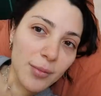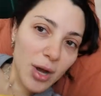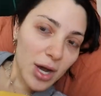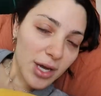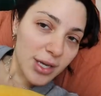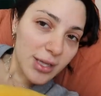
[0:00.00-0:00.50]
I'm
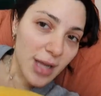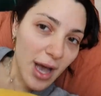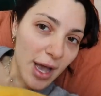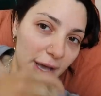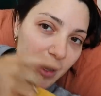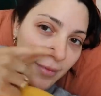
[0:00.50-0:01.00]
not gonna
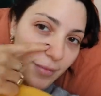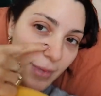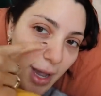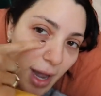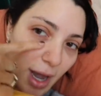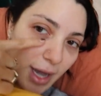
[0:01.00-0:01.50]
lie,
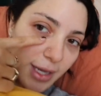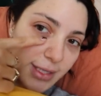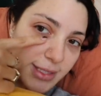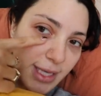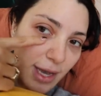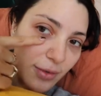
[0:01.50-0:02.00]
my
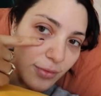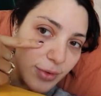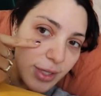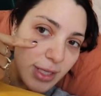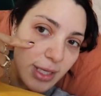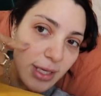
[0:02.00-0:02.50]
eyes get
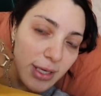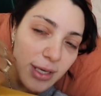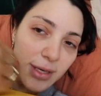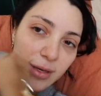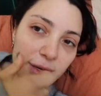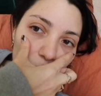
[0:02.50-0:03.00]

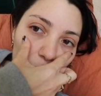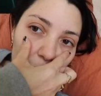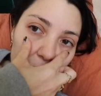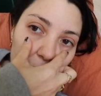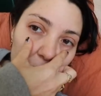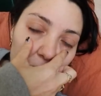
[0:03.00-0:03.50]
really
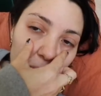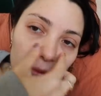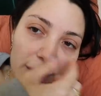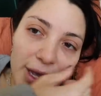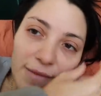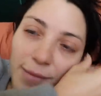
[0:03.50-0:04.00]
weird
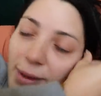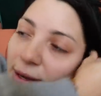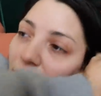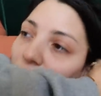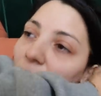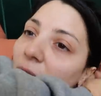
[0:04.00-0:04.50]
when I've
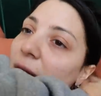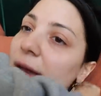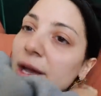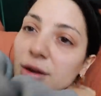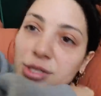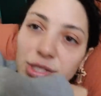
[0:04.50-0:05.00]
been
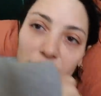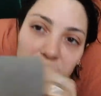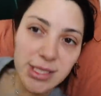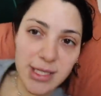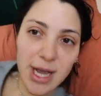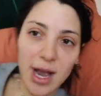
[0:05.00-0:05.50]
crying or
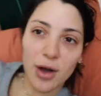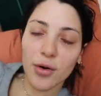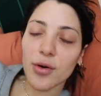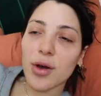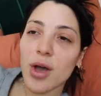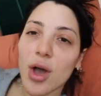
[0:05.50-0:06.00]
stressed
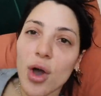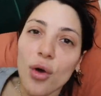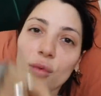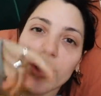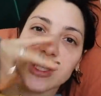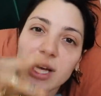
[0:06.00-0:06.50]
out,
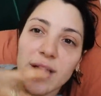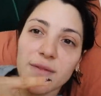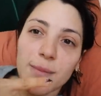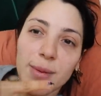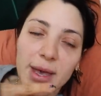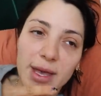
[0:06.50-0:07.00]
which
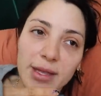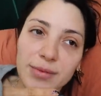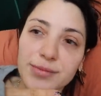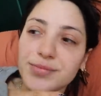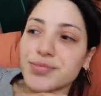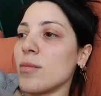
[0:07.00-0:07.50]
I've
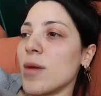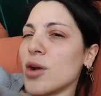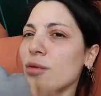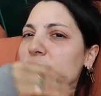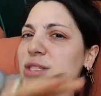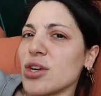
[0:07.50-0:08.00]
been. I
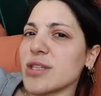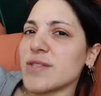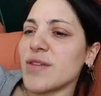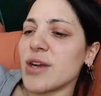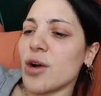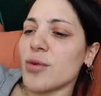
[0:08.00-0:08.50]
don't want to start this
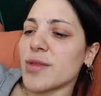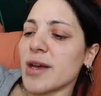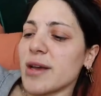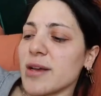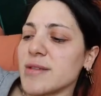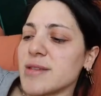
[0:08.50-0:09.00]
video with
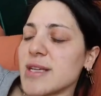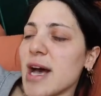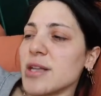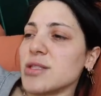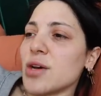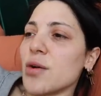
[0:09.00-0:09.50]
like a
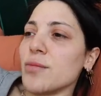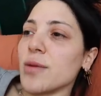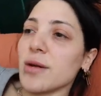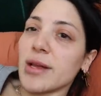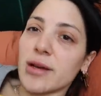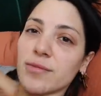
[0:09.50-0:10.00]
sad tone,
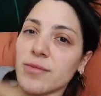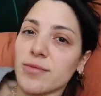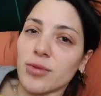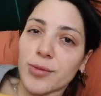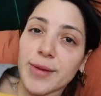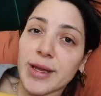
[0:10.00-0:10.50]
but like
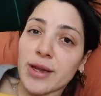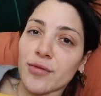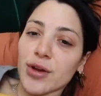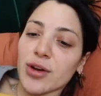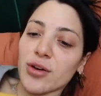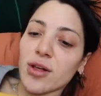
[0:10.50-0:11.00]
we're being
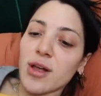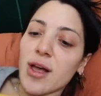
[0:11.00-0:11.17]
real.